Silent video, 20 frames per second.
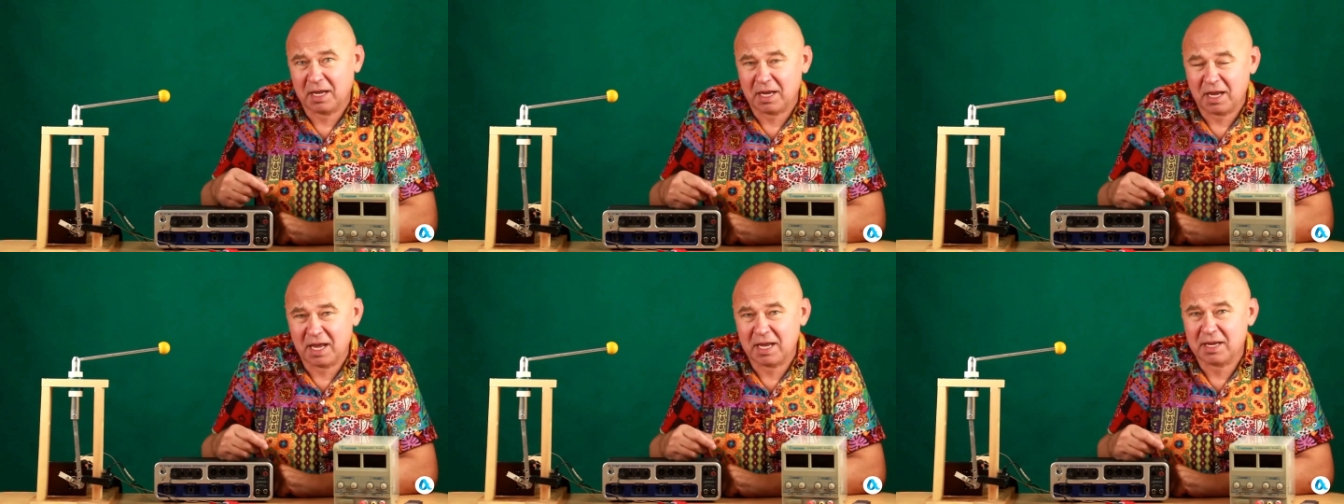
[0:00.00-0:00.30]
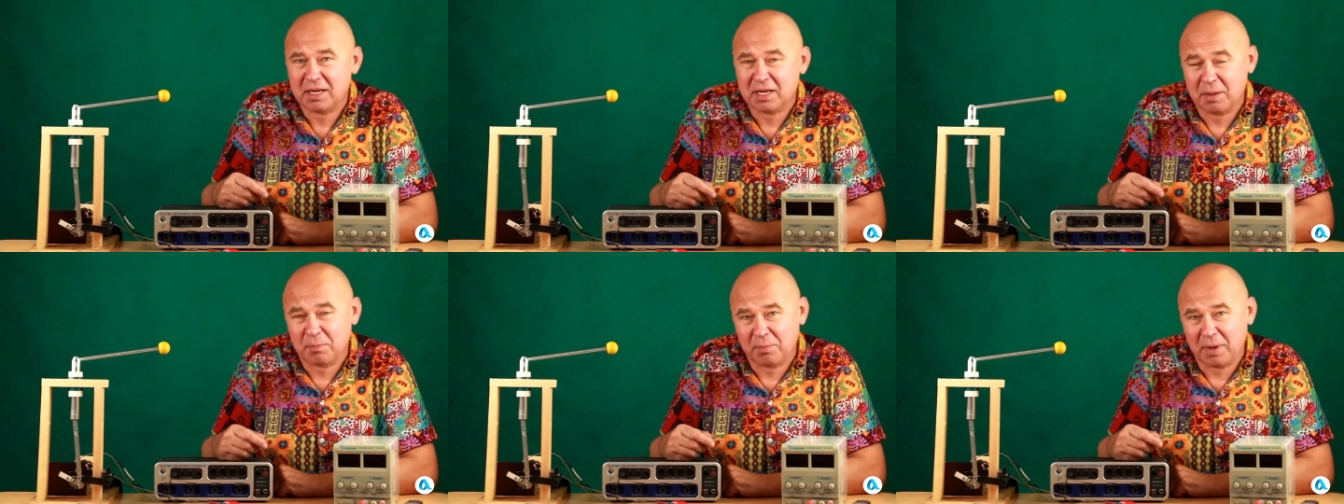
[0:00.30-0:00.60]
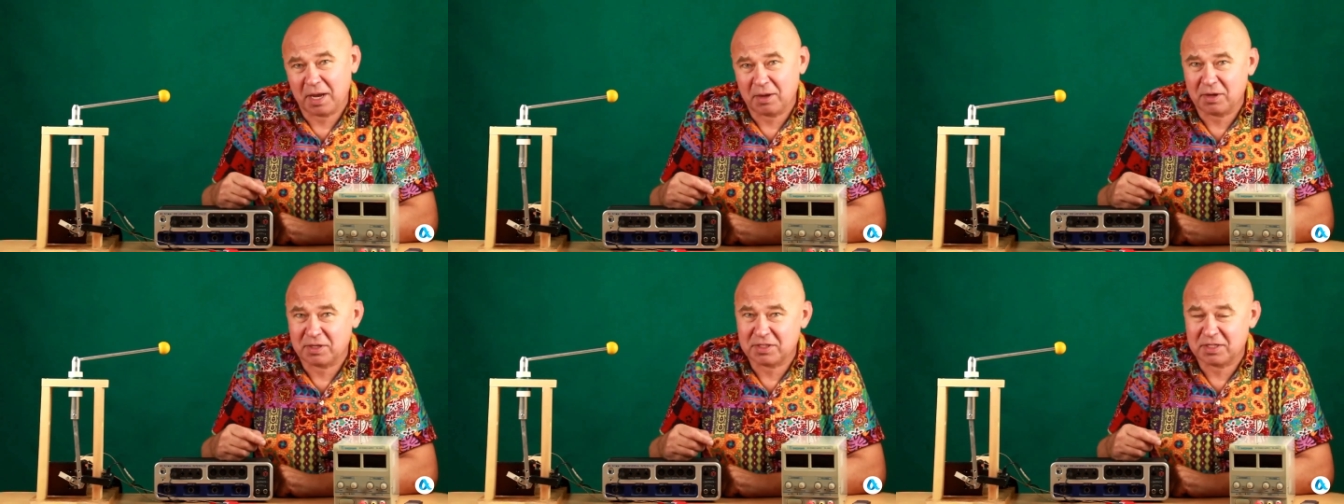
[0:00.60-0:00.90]
and
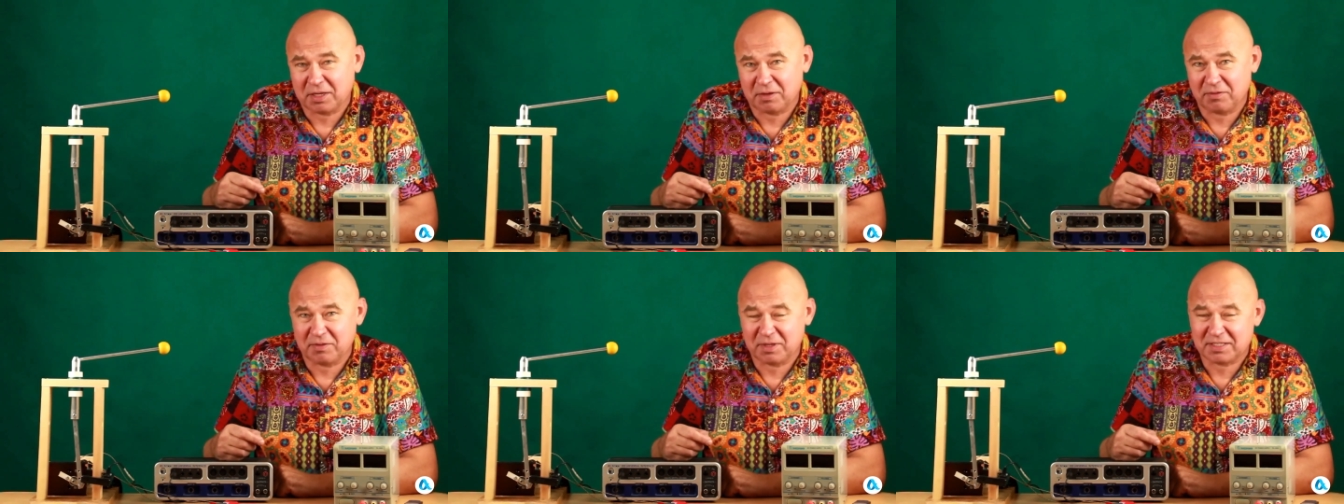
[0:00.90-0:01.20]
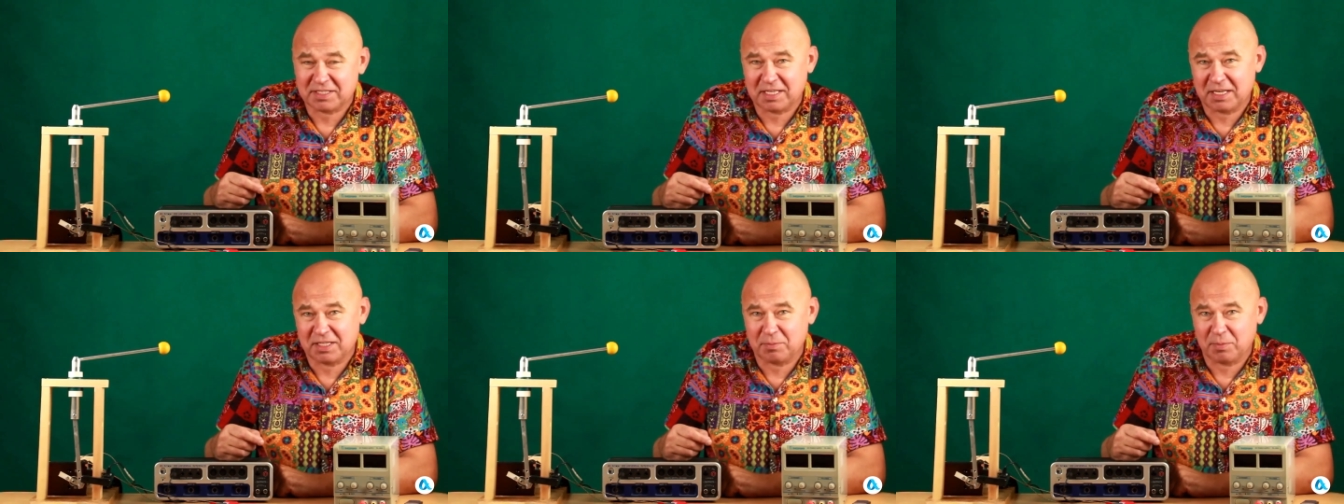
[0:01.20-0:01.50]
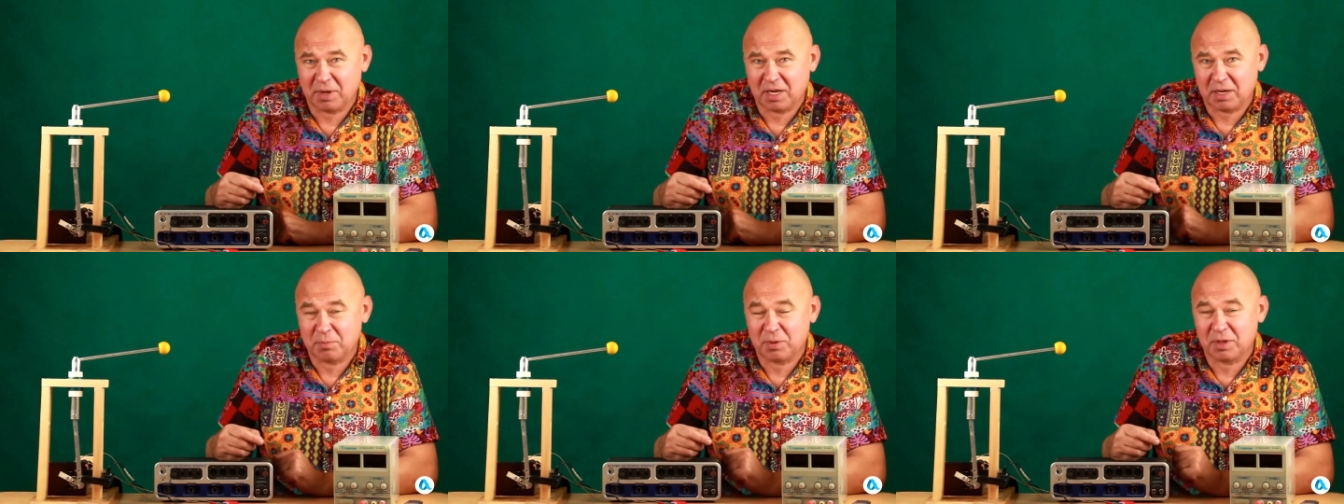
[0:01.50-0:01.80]
comparison of this
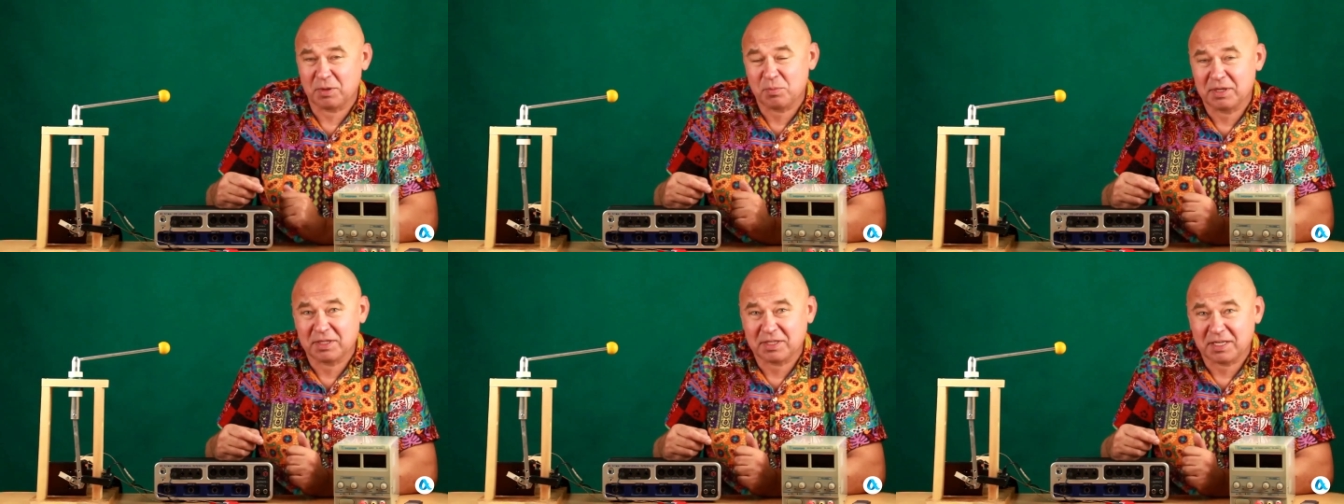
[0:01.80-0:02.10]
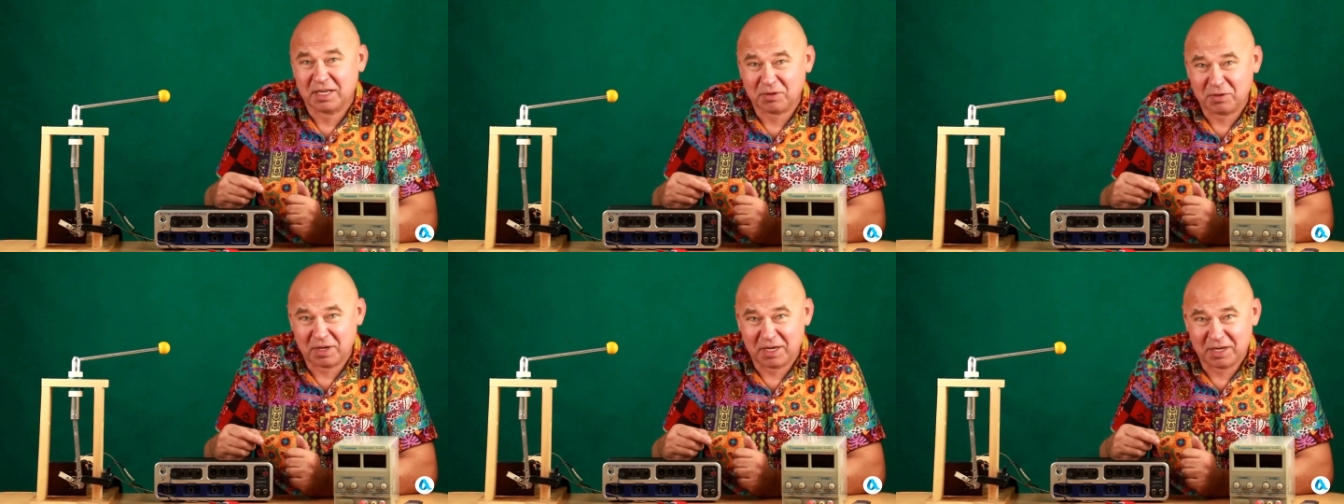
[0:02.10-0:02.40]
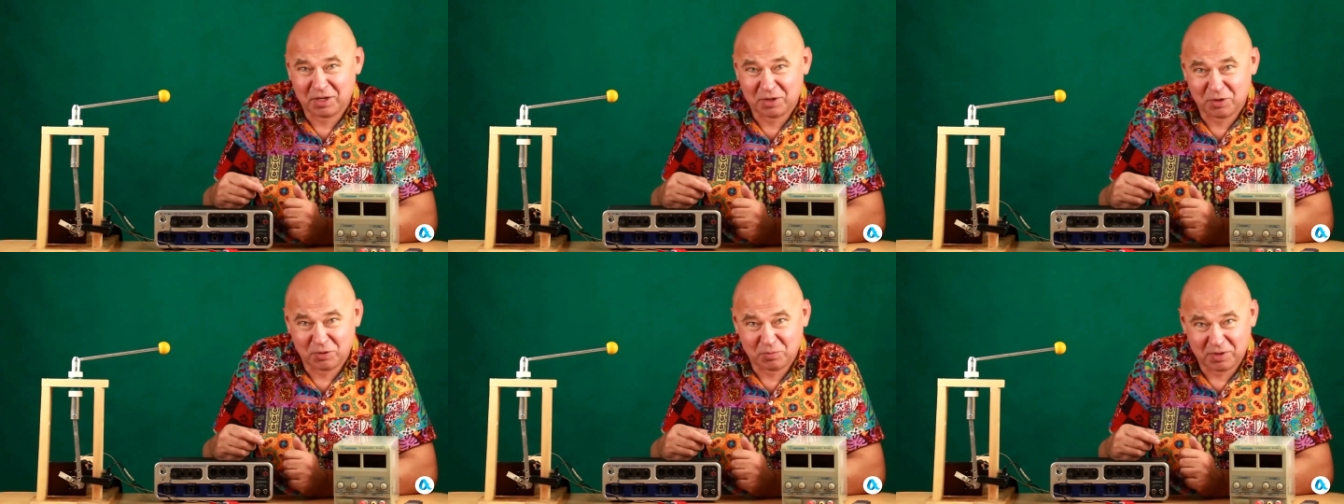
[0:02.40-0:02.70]
experiment with
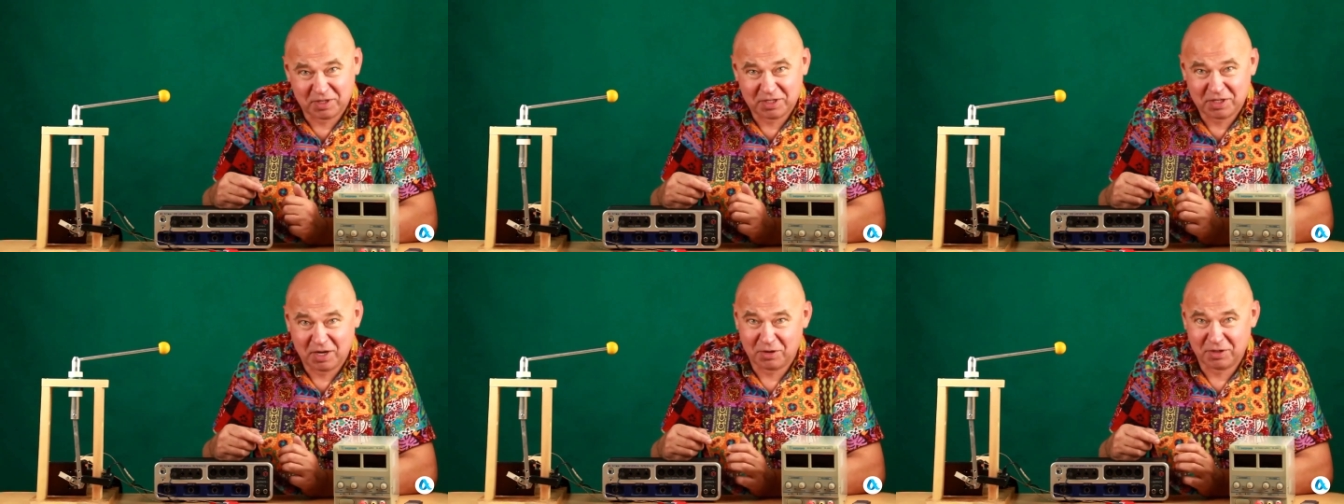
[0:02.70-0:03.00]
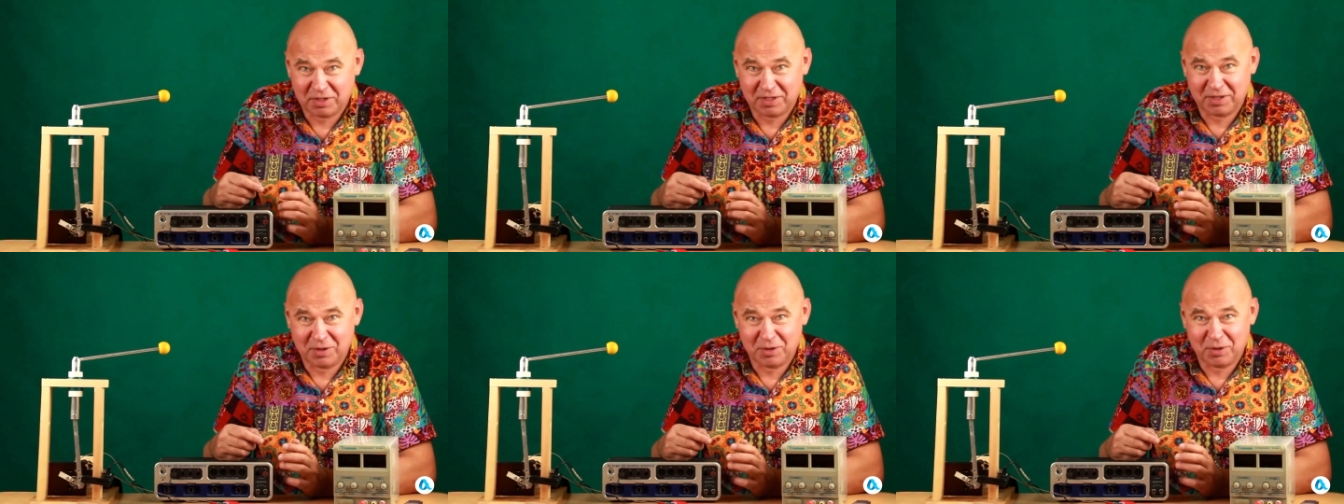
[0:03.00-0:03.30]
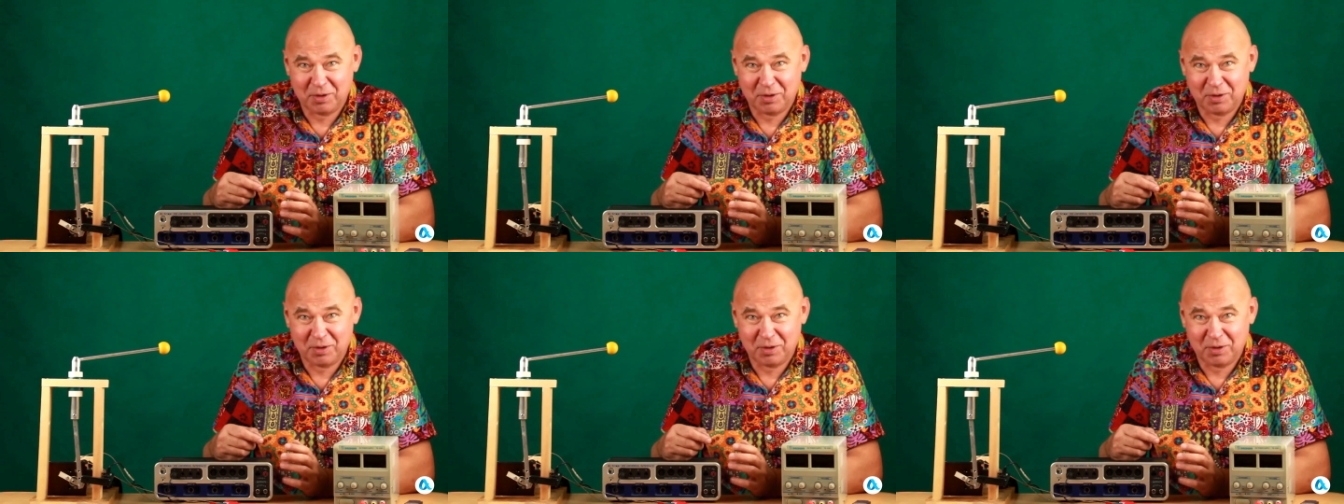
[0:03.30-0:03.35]
theoretical results.